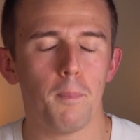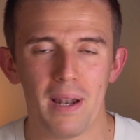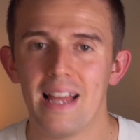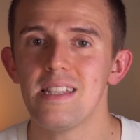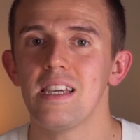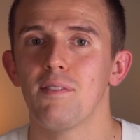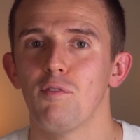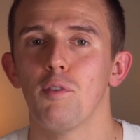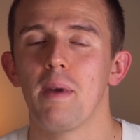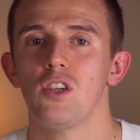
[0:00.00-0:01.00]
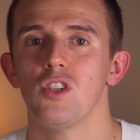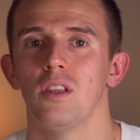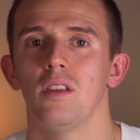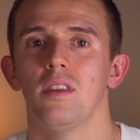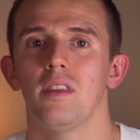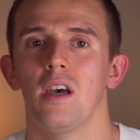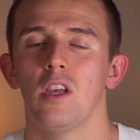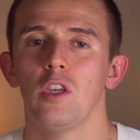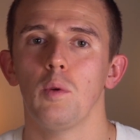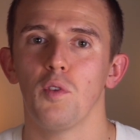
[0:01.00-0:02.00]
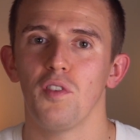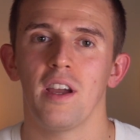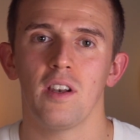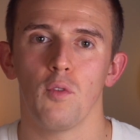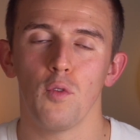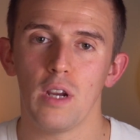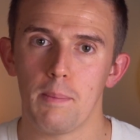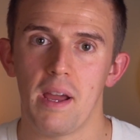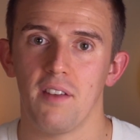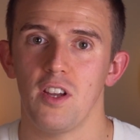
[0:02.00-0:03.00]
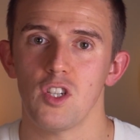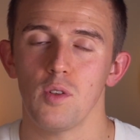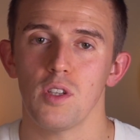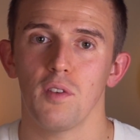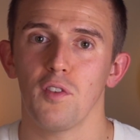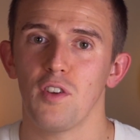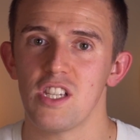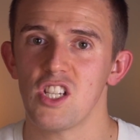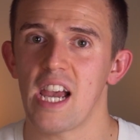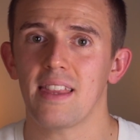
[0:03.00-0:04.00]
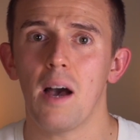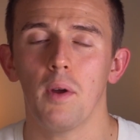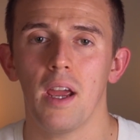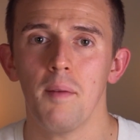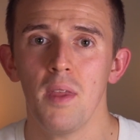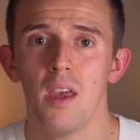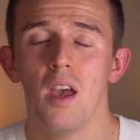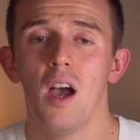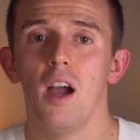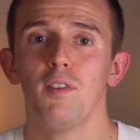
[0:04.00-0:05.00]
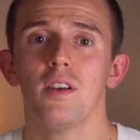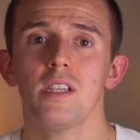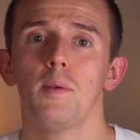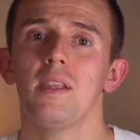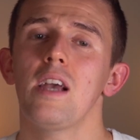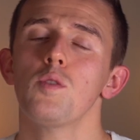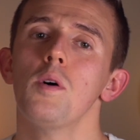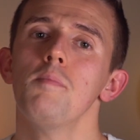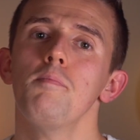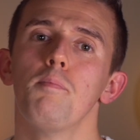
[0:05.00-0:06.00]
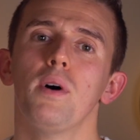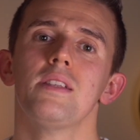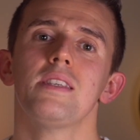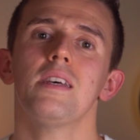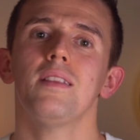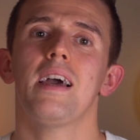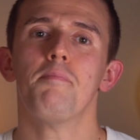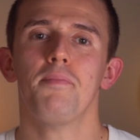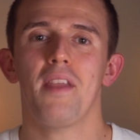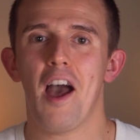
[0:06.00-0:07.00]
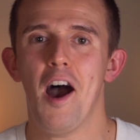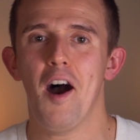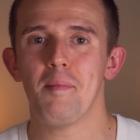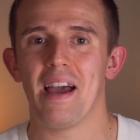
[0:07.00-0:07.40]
plenty of information that you will find really beneficial. So feel free to check that one out. Hopefully I'll see you in the next one, but until then, I'm